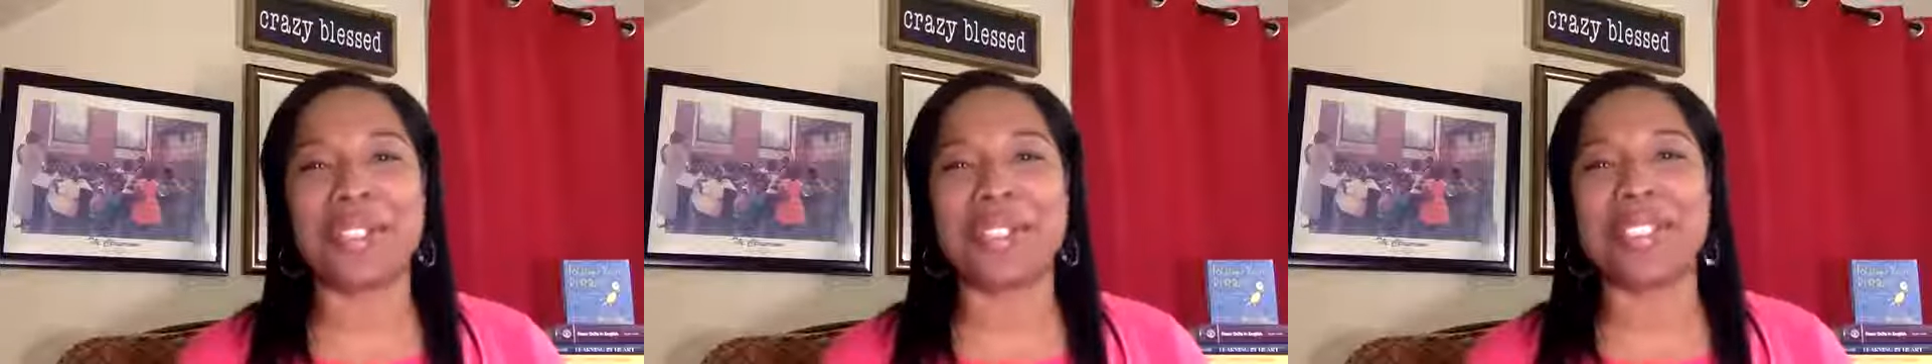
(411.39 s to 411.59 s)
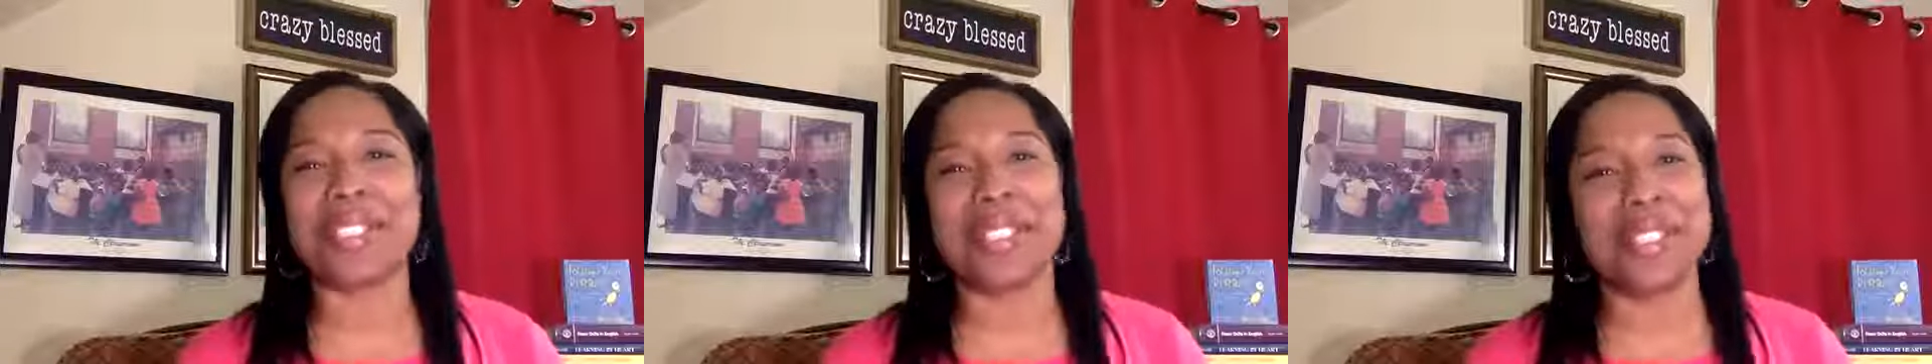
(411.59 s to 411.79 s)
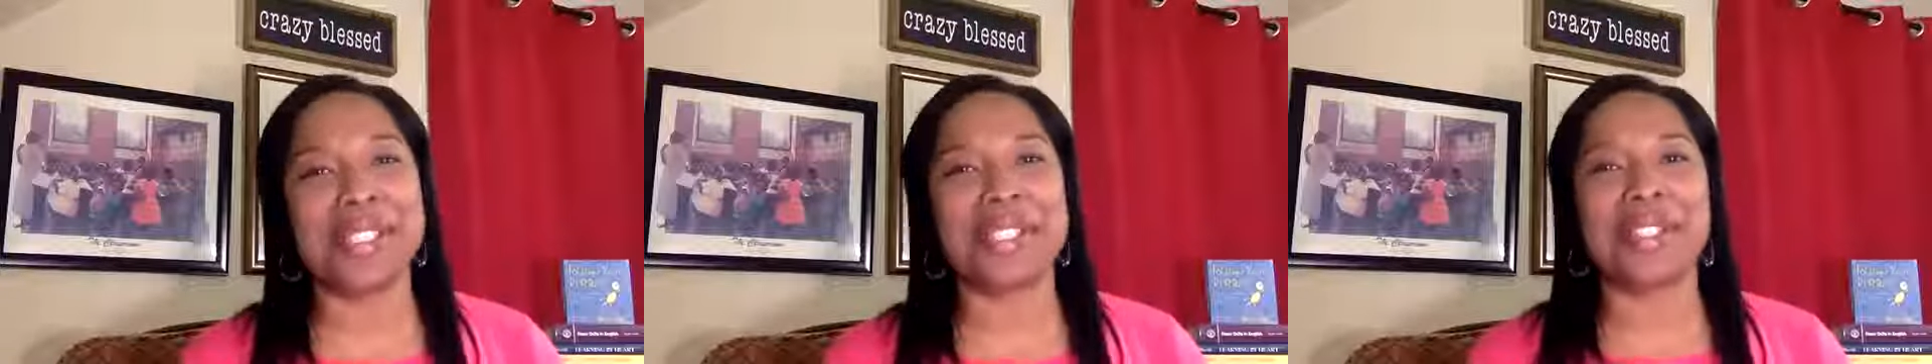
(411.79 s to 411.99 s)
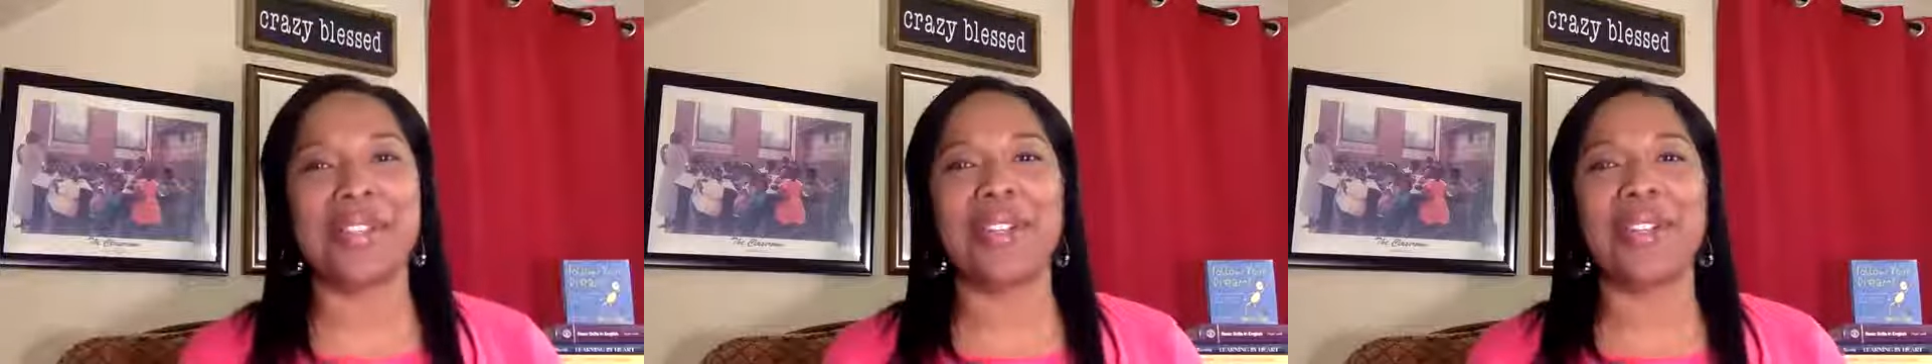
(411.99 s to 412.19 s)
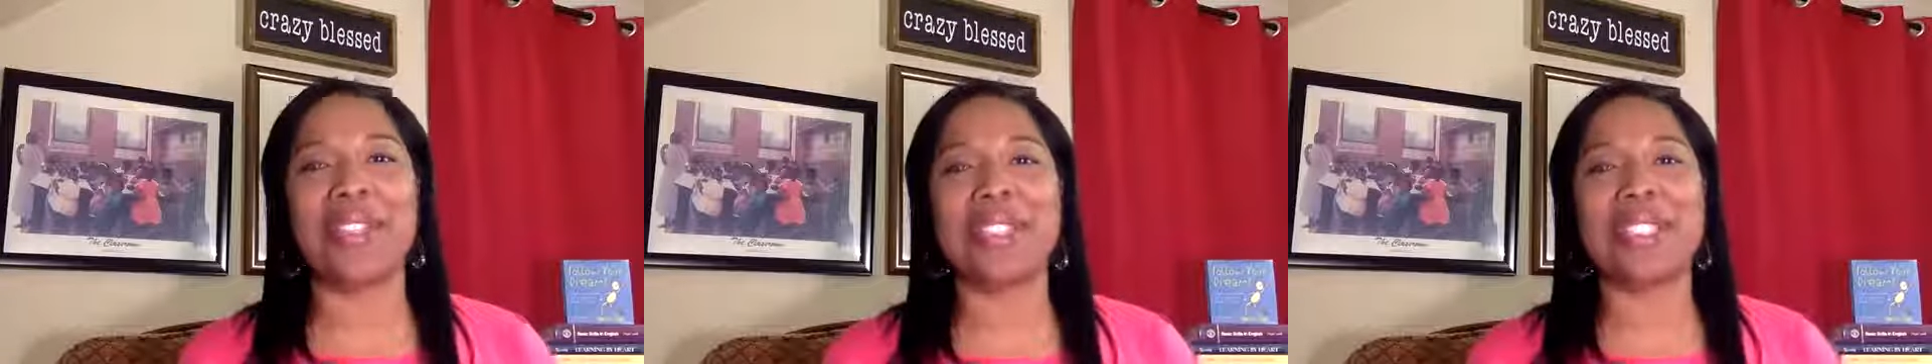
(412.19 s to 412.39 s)
or a dentist,
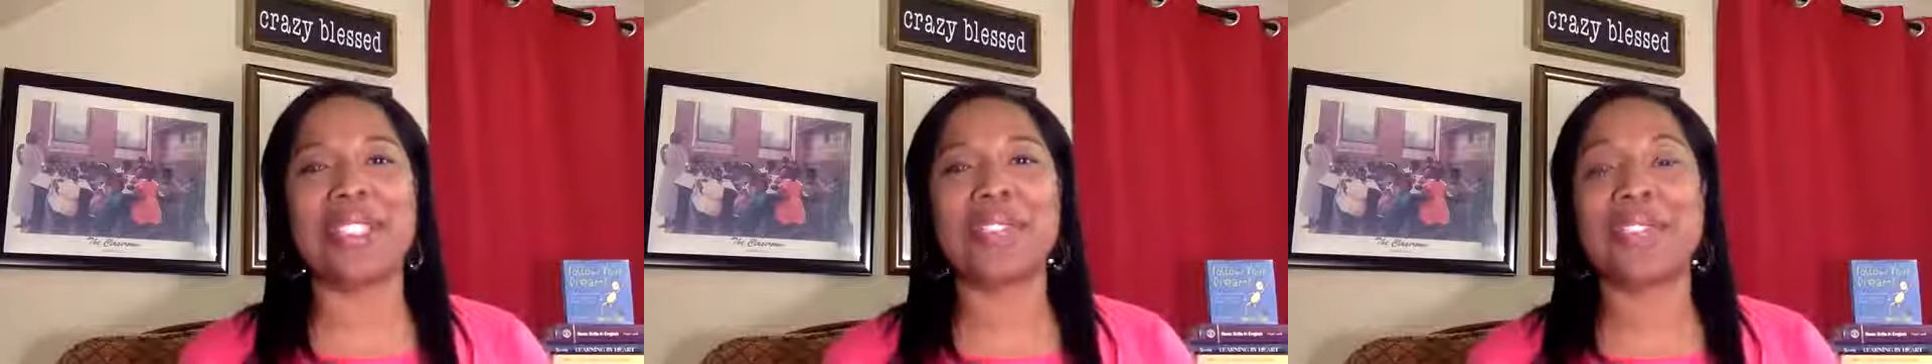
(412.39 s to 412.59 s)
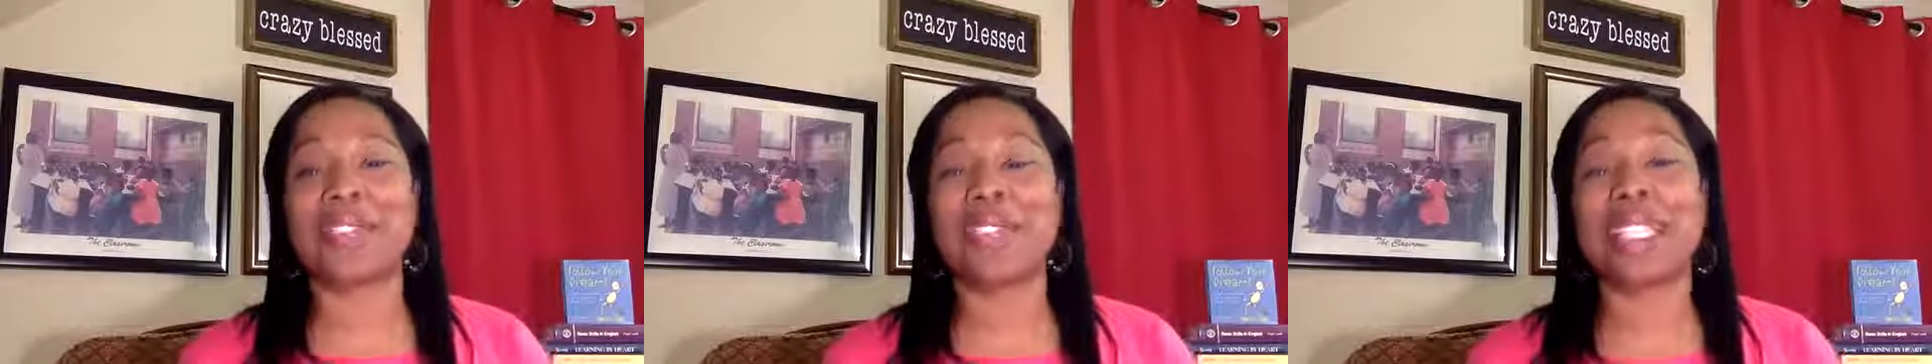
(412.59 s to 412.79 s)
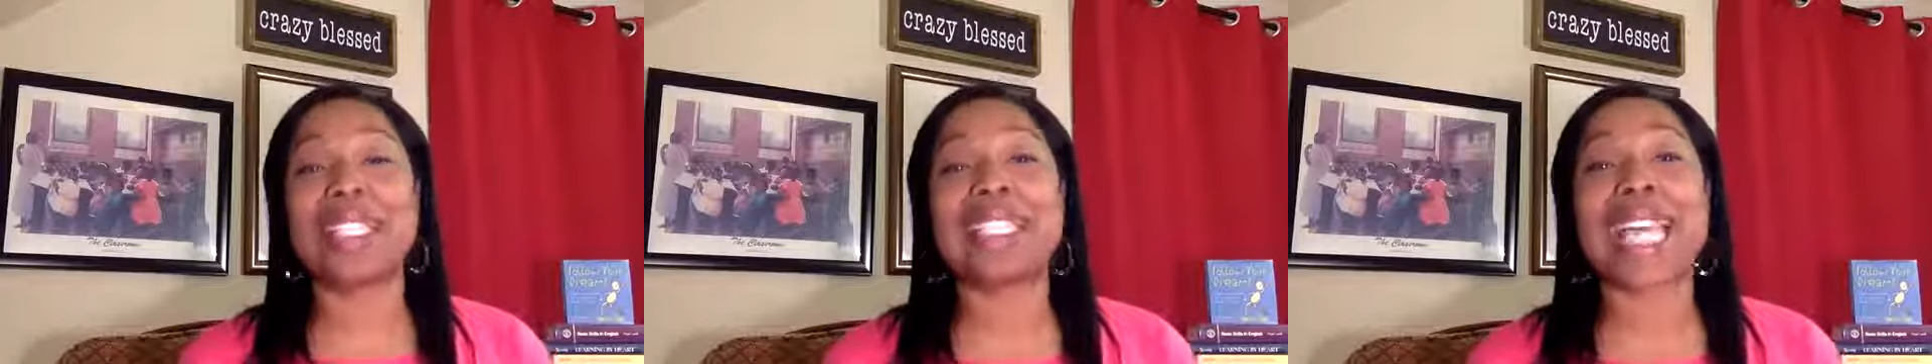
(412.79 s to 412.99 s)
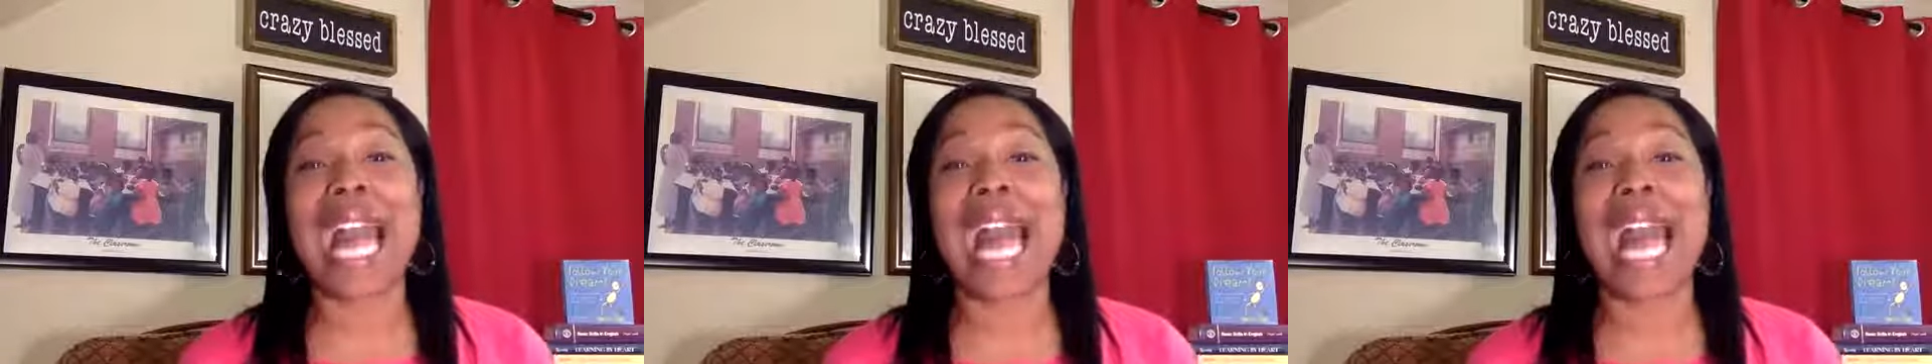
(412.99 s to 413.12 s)
or all these different things.